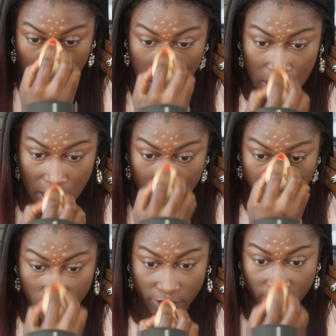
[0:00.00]
I like
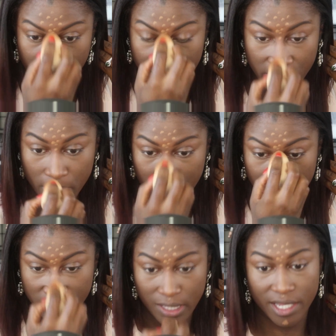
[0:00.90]
more
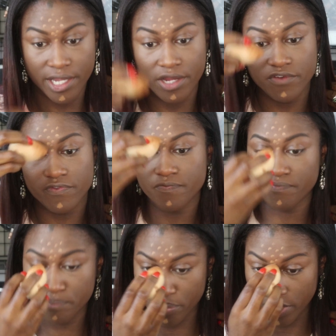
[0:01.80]
that
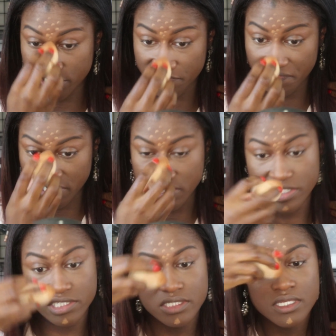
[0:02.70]
airbrush
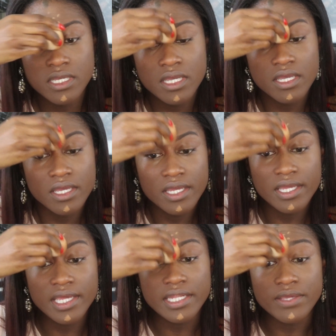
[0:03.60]
finish
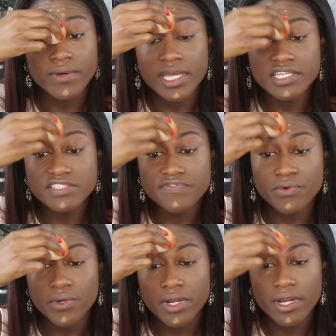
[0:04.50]
anyways
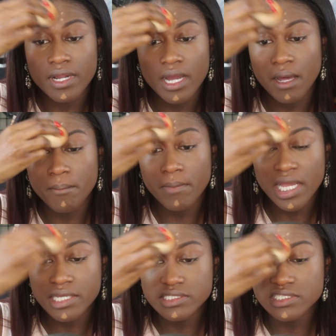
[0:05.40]
for my
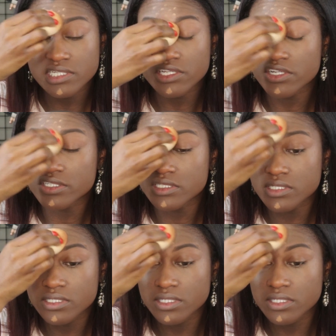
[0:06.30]
concealers.